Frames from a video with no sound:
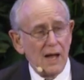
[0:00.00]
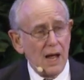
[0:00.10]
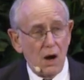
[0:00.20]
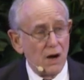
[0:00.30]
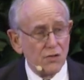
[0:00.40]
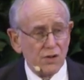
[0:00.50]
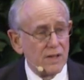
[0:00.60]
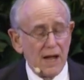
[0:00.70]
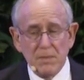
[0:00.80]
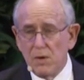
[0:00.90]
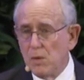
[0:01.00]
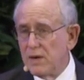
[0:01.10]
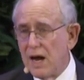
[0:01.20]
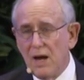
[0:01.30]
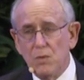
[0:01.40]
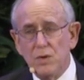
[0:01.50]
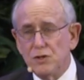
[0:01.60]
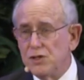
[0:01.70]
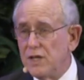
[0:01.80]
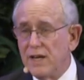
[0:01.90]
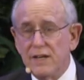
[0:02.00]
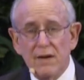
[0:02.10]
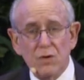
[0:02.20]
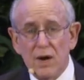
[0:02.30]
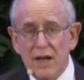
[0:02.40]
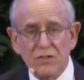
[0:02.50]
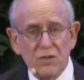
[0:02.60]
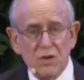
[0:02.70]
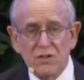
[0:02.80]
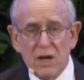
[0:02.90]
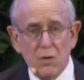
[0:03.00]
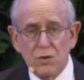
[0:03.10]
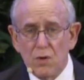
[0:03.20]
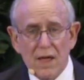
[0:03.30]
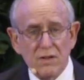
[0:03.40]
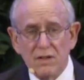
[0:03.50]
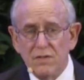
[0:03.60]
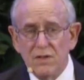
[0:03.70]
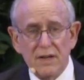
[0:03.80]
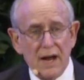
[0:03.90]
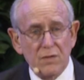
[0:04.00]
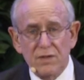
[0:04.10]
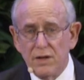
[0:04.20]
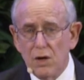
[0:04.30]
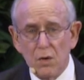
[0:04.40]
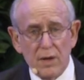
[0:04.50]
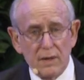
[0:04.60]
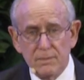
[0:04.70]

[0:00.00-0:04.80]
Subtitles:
Honestly, in that moment, I wish she had never asked her, because I would rather live in doubt than knowing.